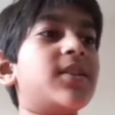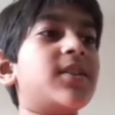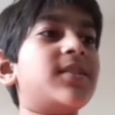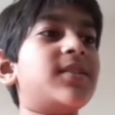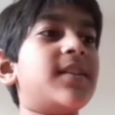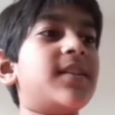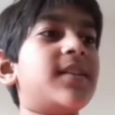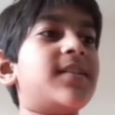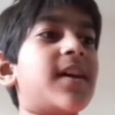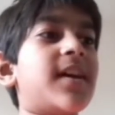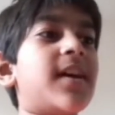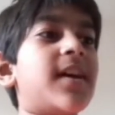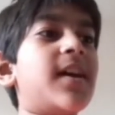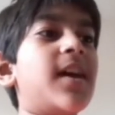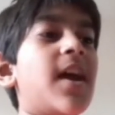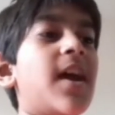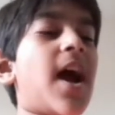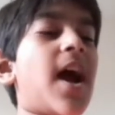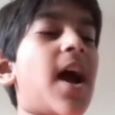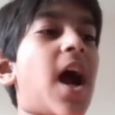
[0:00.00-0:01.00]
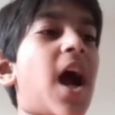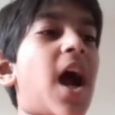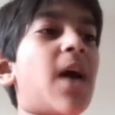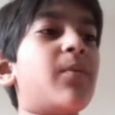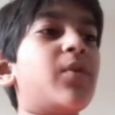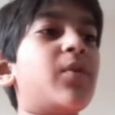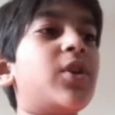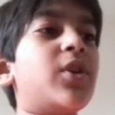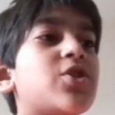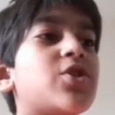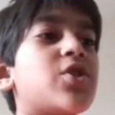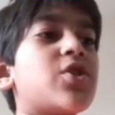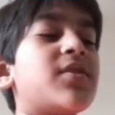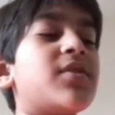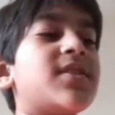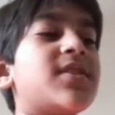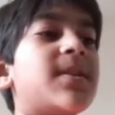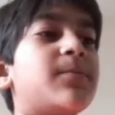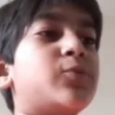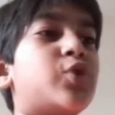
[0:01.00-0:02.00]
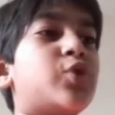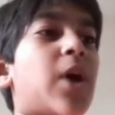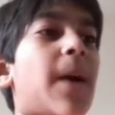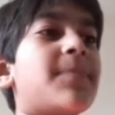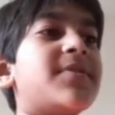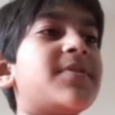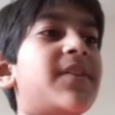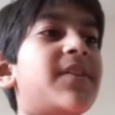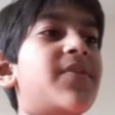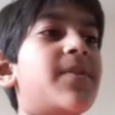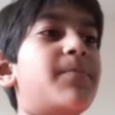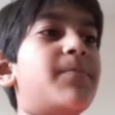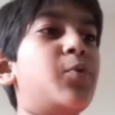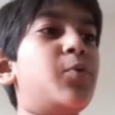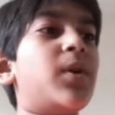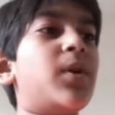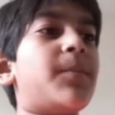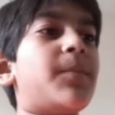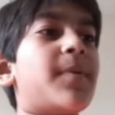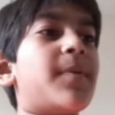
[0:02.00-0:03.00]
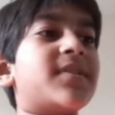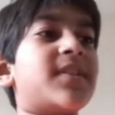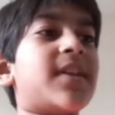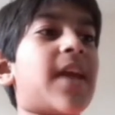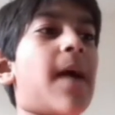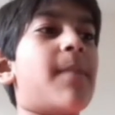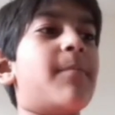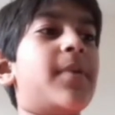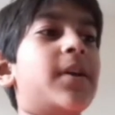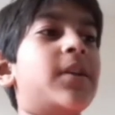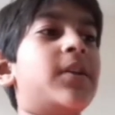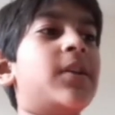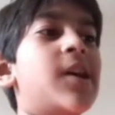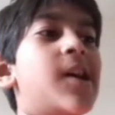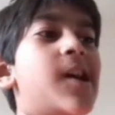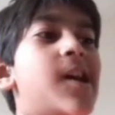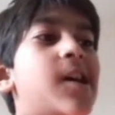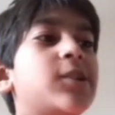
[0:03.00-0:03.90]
Today, I'm going to show you some traps in the Budapest Gambit.